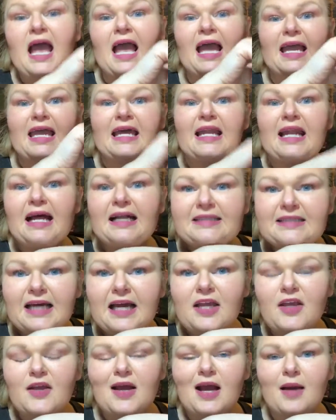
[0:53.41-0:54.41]
And can I
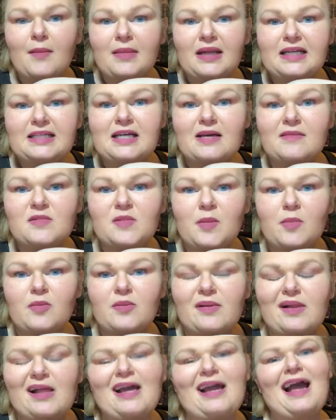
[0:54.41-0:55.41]
tell you how many times people
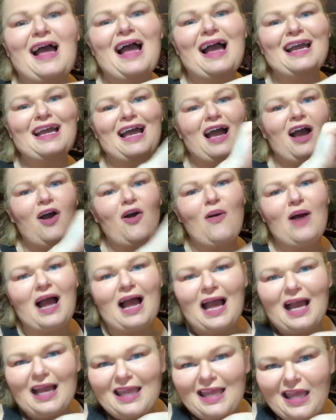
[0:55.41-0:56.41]
are like,
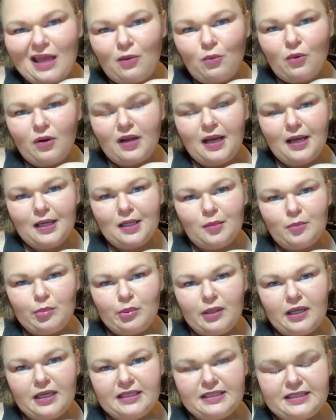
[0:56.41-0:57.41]
I can't work out, I'm
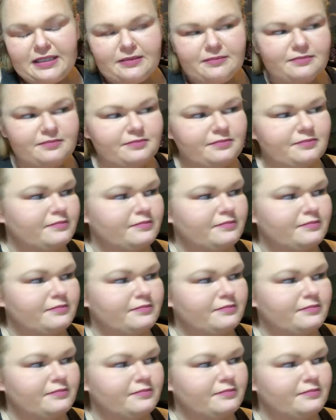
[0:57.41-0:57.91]
pregnant.